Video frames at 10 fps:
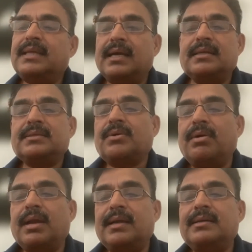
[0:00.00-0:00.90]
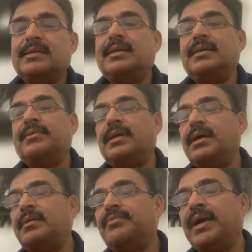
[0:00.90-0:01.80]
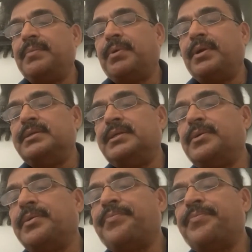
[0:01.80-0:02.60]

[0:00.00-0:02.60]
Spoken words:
That is called Andon and 5.0.